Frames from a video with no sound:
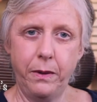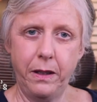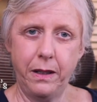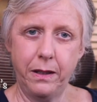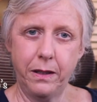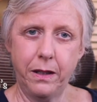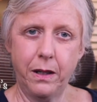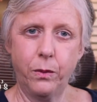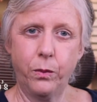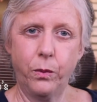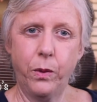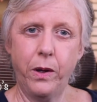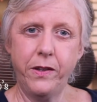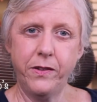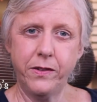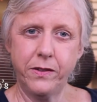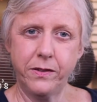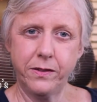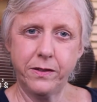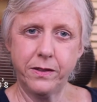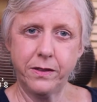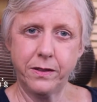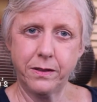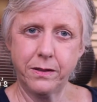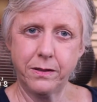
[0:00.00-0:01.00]
there
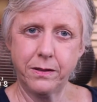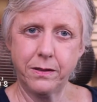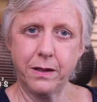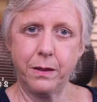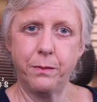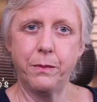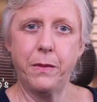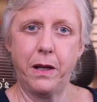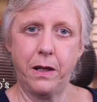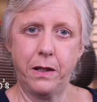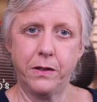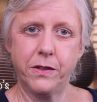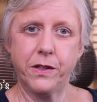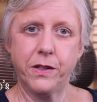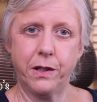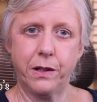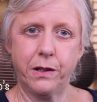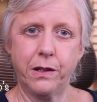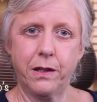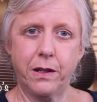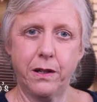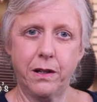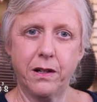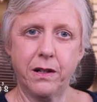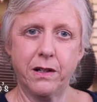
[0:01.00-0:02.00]
was a monastery
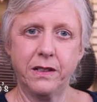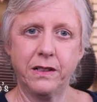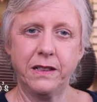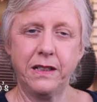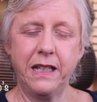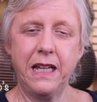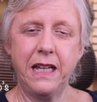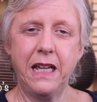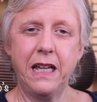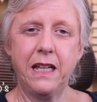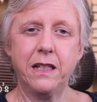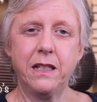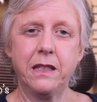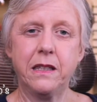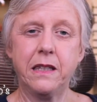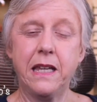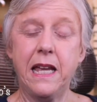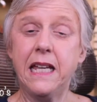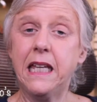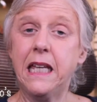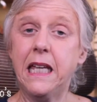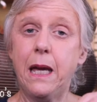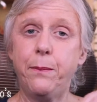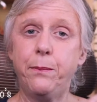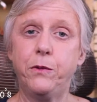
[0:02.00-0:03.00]
there, and they
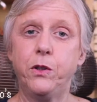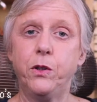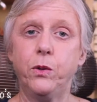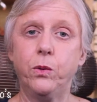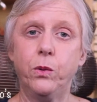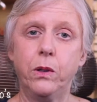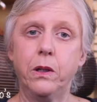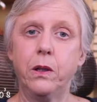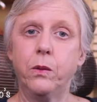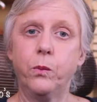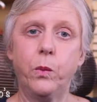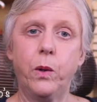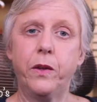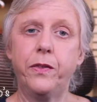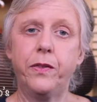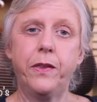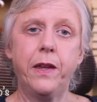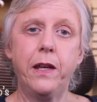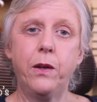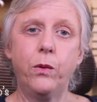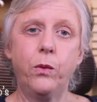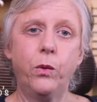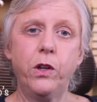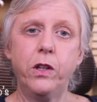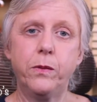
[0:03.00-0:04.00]
kept doing what
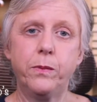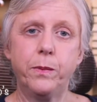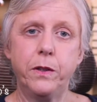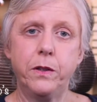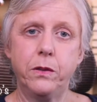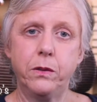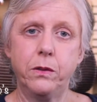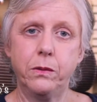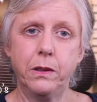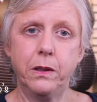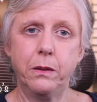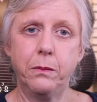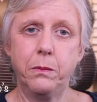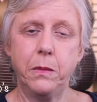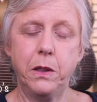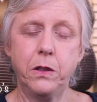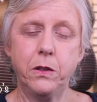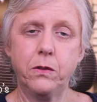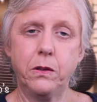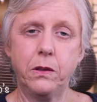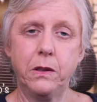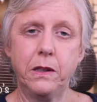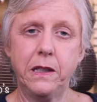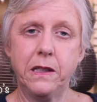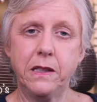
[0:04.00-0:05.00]
they'd always been doing,
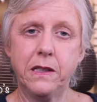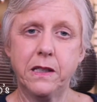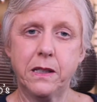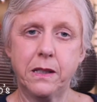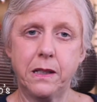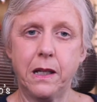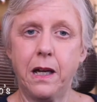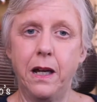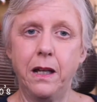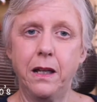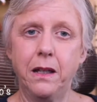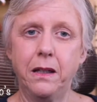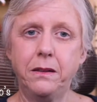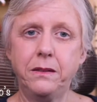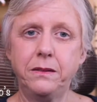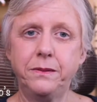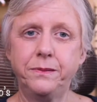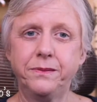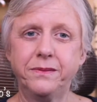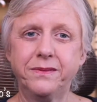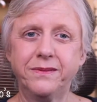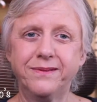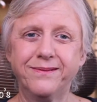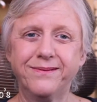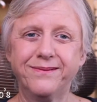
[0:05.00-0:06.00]
Mindraling style.
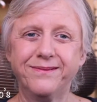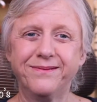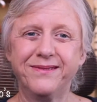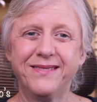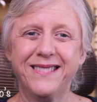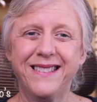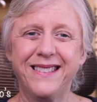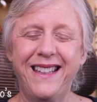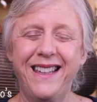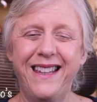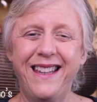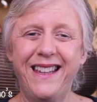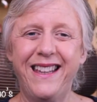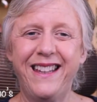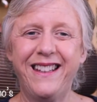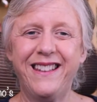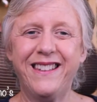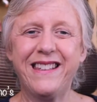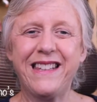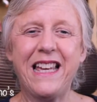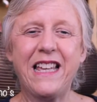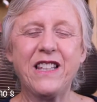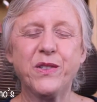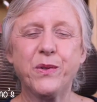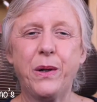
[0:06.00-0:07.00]
And
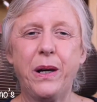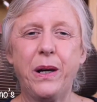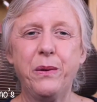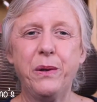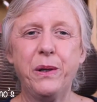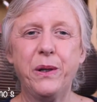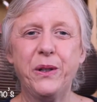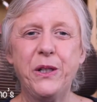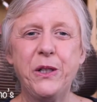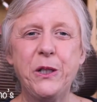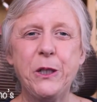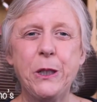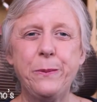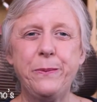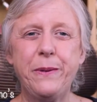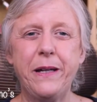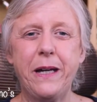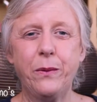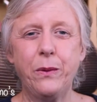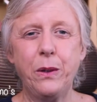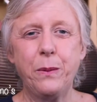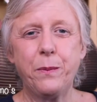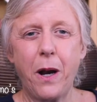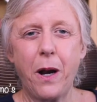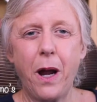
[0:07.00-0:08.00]
so that's why we don't hear about it.
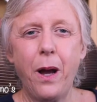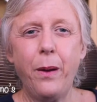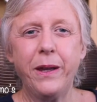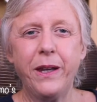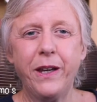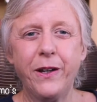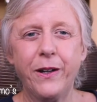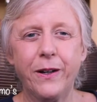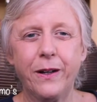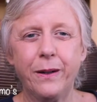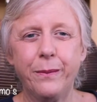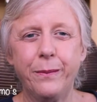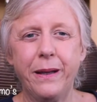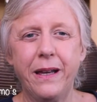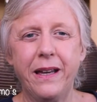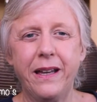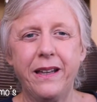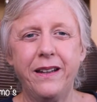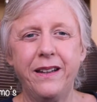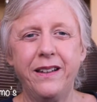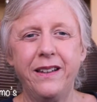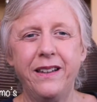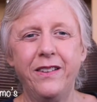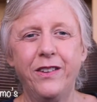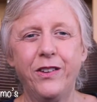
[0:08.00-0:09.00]
We probably hear about
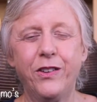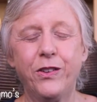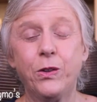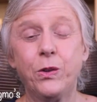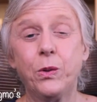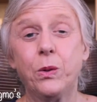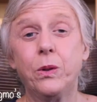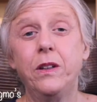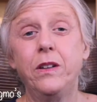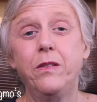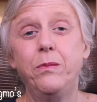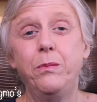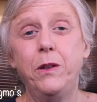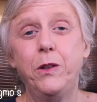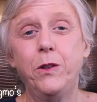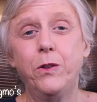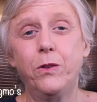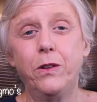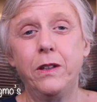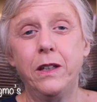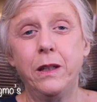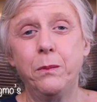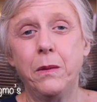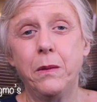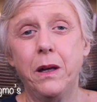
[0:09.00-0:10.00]
it in the story of
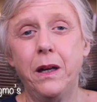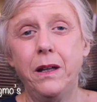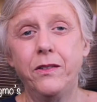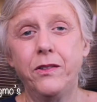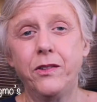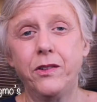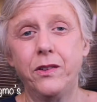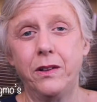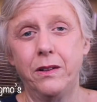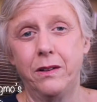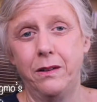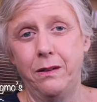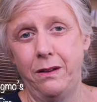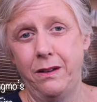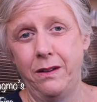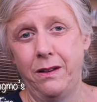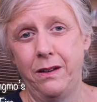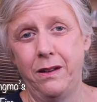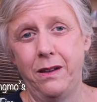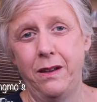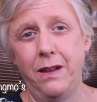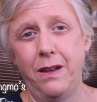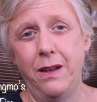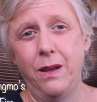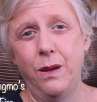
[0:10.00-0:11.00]
Mindraling Monastery
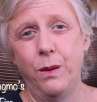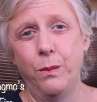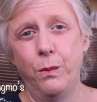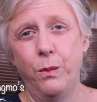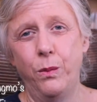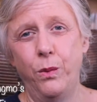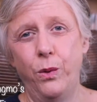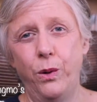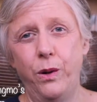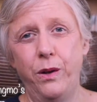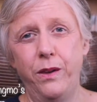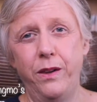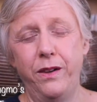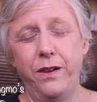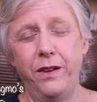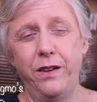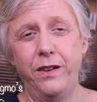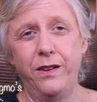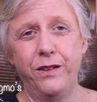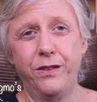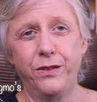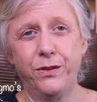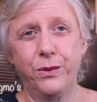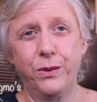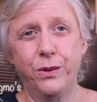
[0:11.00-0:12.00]
more than in
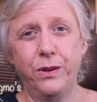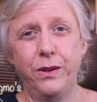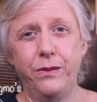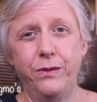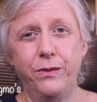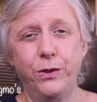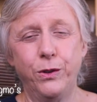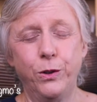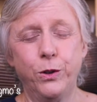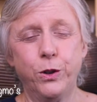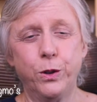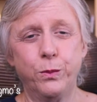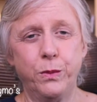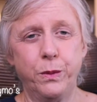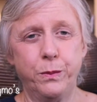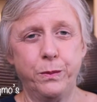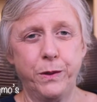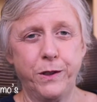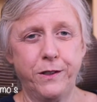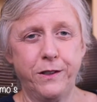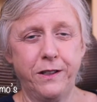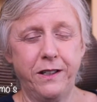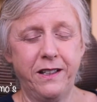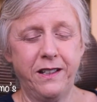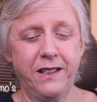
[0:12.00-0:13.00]
the story of Dudjom
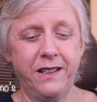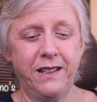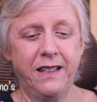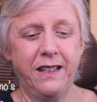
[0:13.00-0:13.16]
Rinpoche.